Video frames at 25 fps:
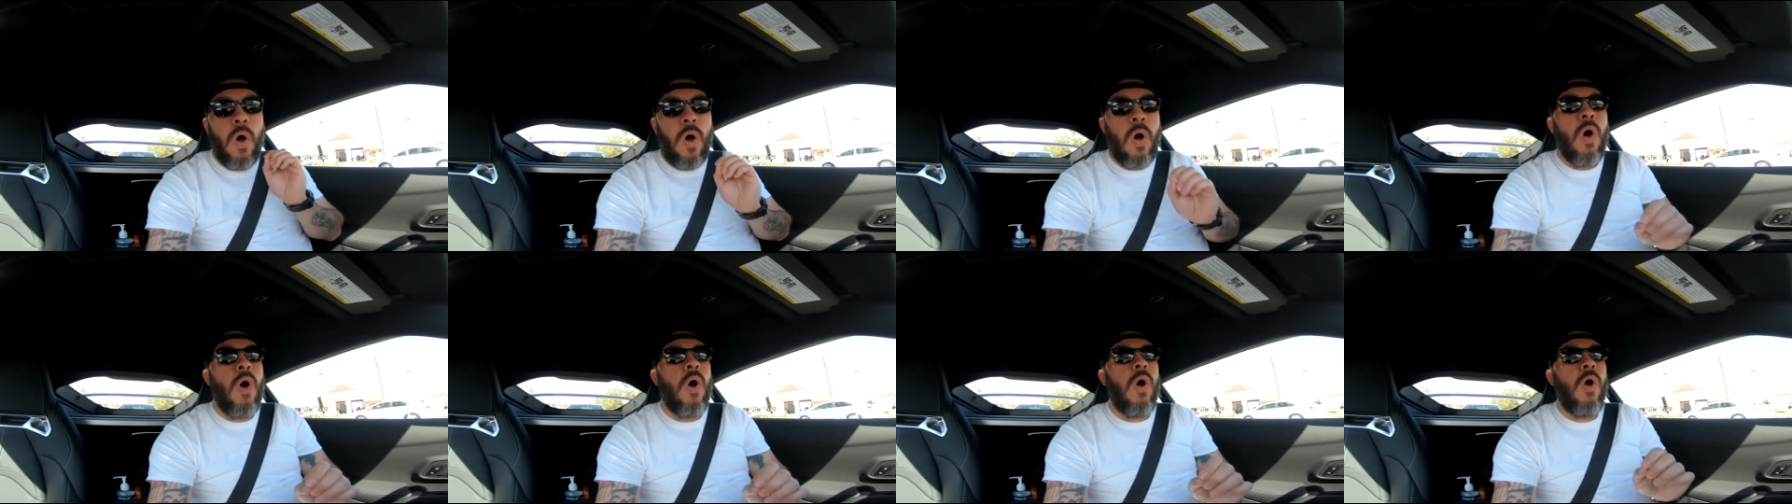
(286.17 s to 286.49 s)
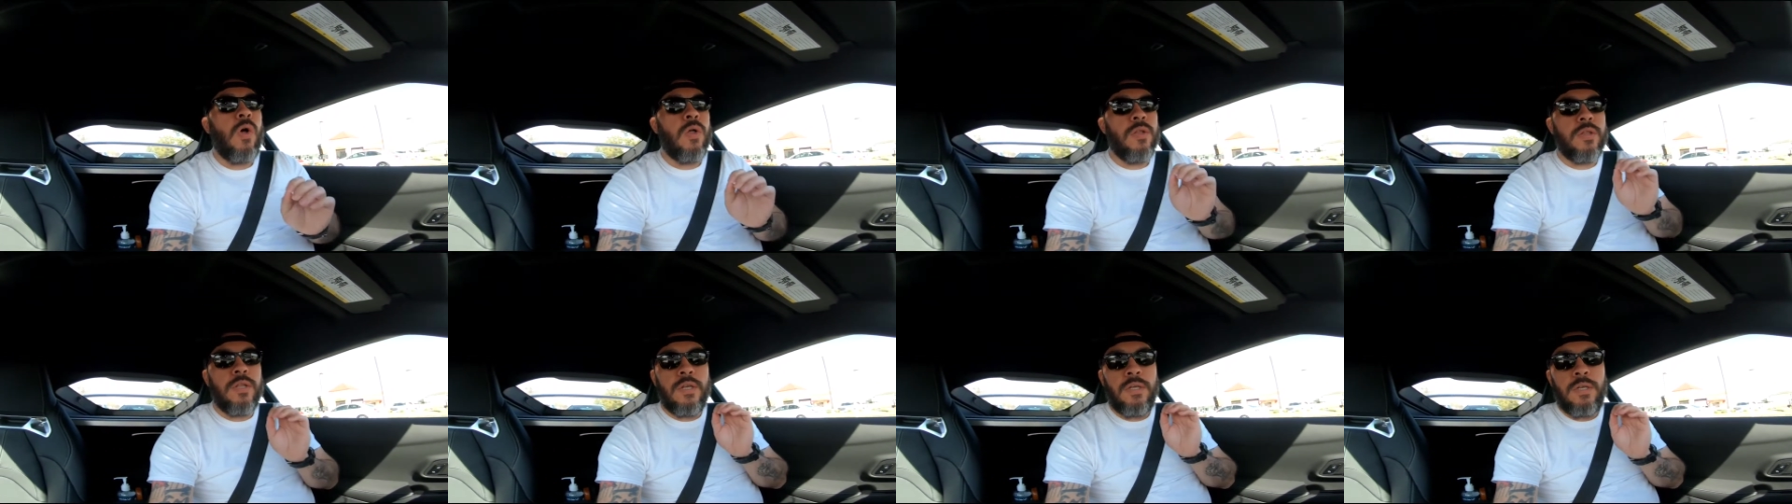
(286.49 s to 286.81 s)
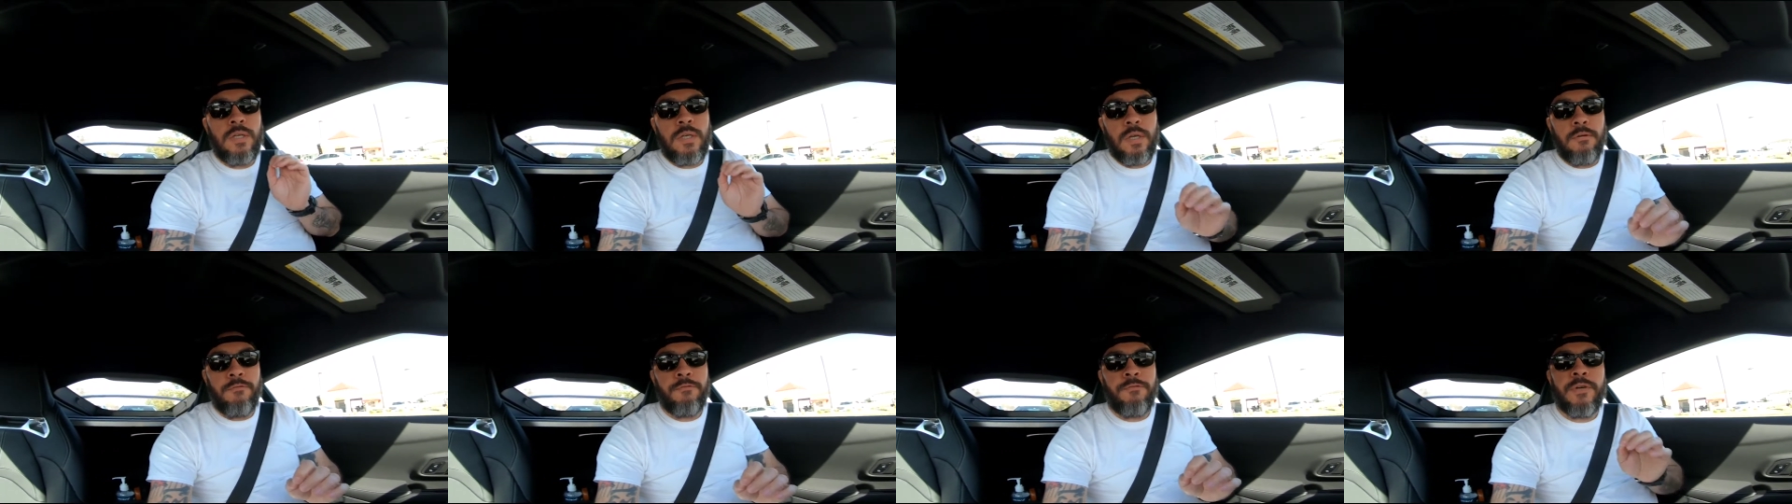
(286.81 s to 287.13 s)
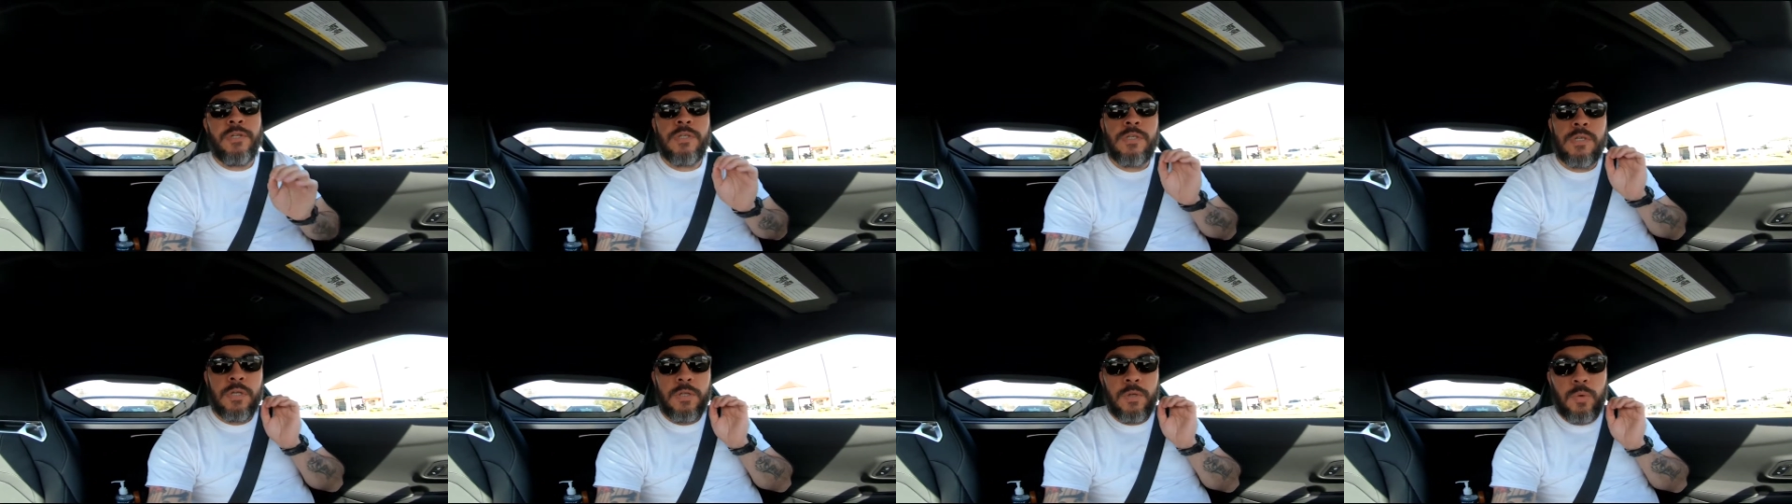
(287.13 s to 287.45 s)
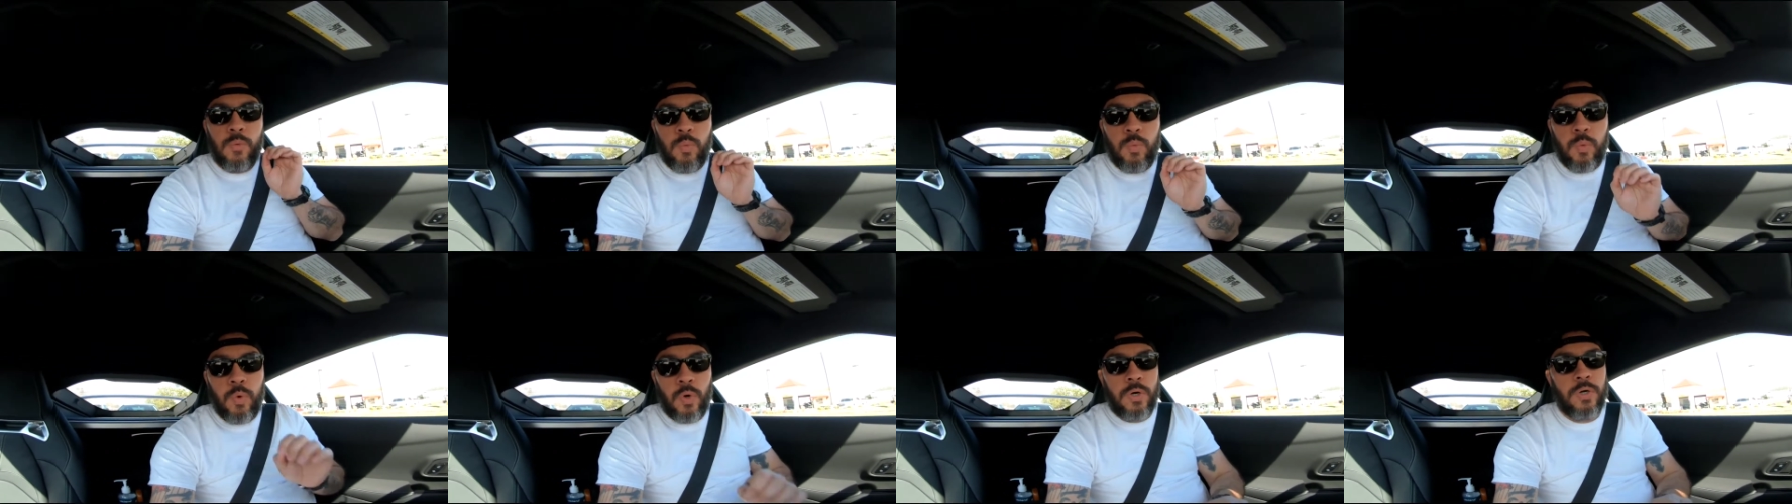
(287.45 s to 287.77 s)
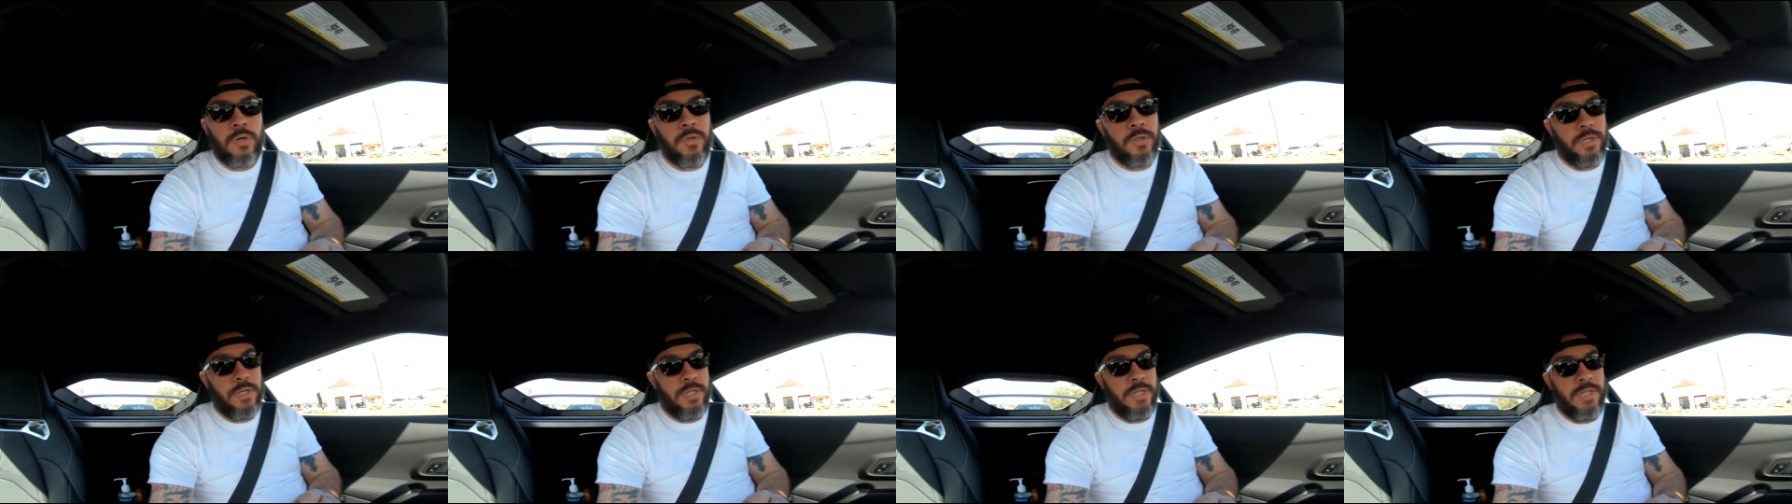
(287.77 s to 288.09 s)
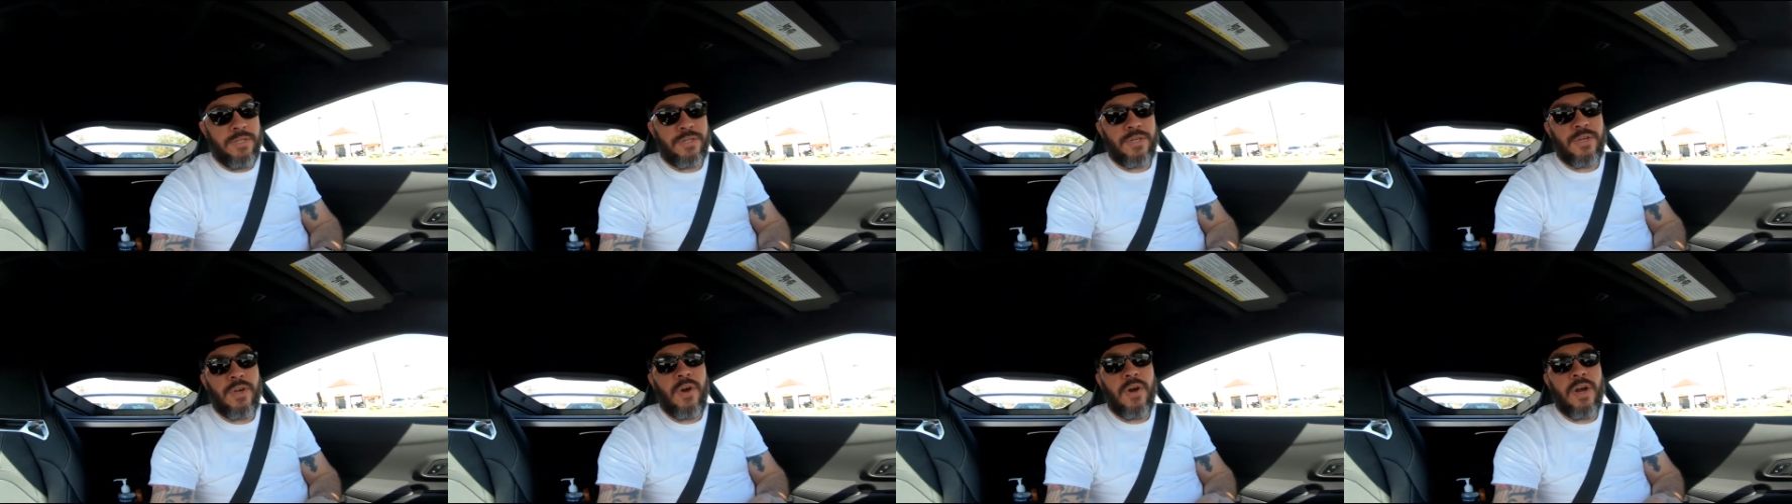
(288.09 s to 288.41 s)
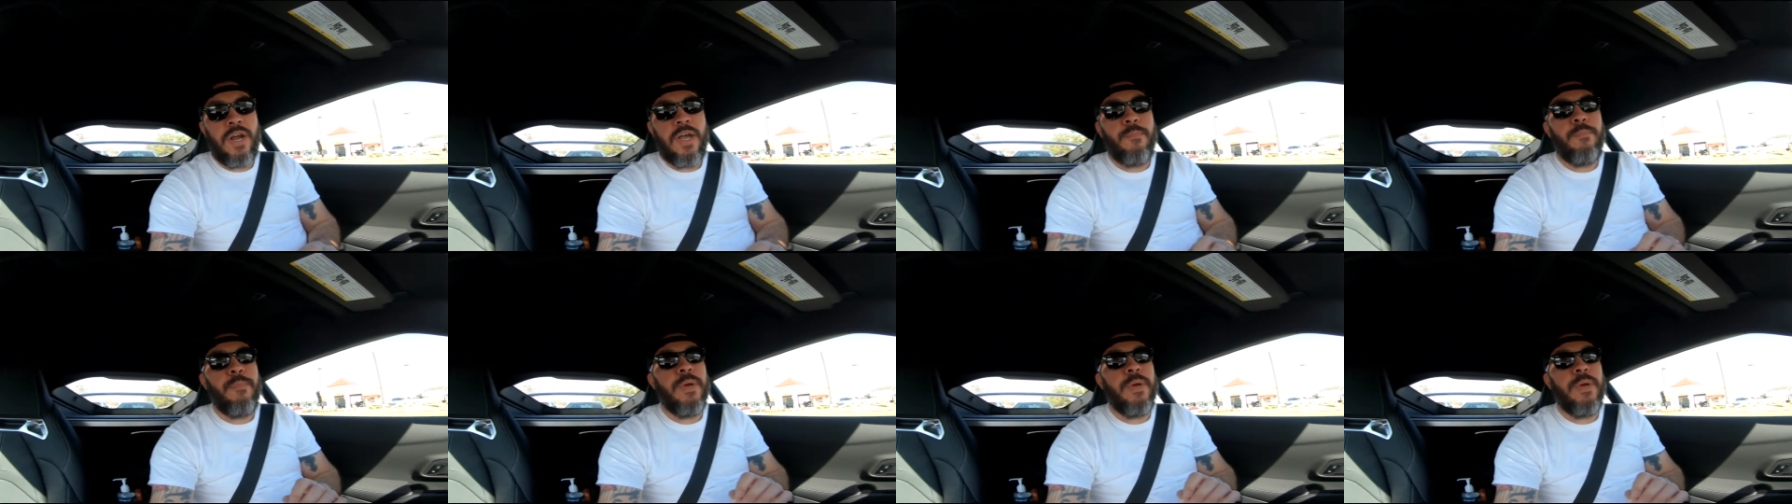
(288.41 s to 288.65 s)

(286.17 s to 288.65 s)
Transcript: all the difference in the world in this car.